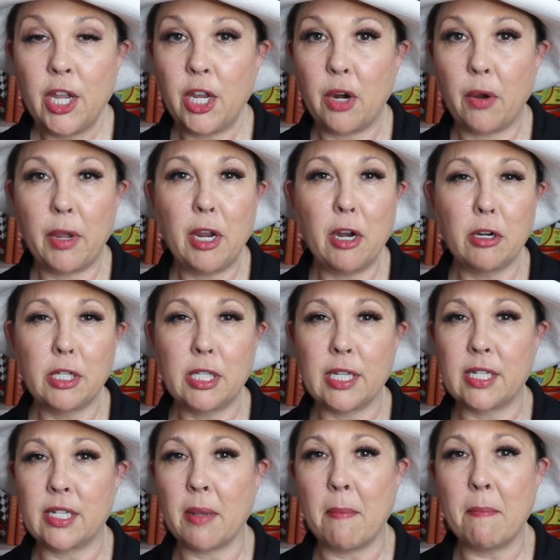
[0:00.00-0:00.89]
you know, here's
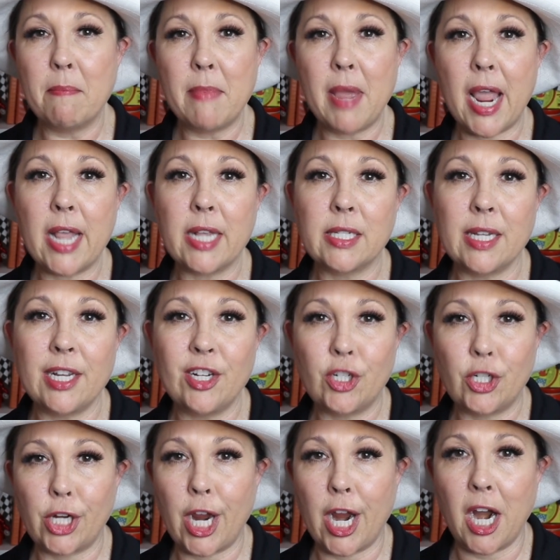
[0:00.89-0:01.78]
this
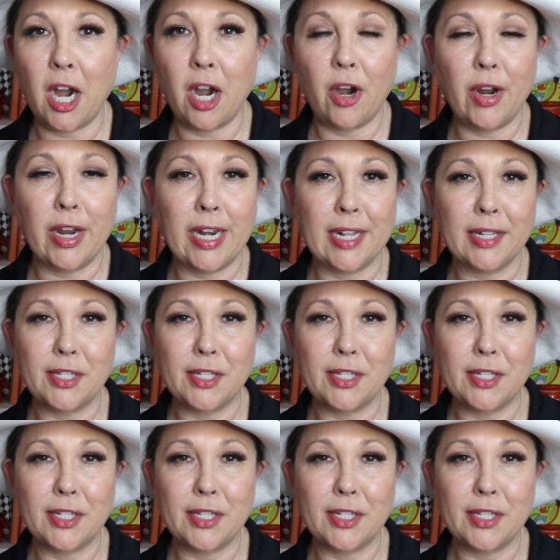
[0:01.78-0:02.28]
amazing chair and